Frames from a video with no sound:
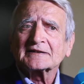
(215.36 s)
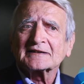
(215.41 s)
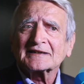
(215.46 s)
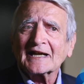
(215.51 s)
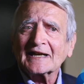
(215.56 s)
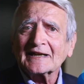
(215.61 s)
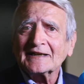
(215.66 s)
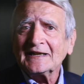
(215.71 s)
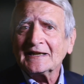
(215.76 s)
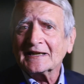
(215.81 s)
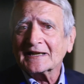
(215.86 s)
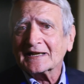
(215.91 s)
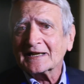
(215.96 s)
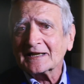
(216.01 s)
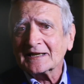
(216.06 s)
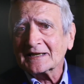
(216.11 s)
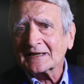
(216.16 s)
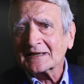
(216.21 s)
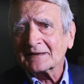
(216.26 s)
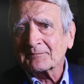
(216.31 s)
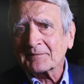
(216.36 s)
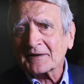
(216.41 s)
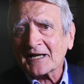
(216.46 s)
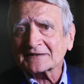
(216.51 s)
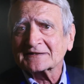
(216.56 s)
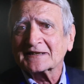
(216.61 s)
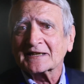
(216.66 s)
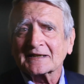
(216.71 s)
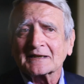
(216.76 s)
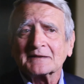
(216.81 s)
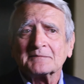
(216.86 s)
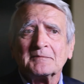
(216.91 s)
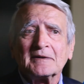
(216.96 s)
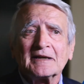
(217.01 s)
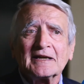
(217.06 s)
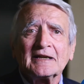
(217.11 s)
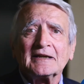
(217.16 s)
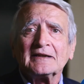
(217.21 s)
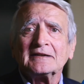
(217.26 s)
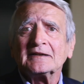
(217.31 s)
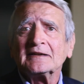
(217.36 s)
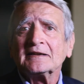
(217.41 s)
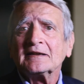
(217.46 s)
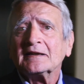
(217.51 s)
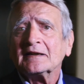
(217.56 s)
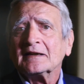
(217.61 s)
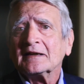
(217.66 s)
technical, practical men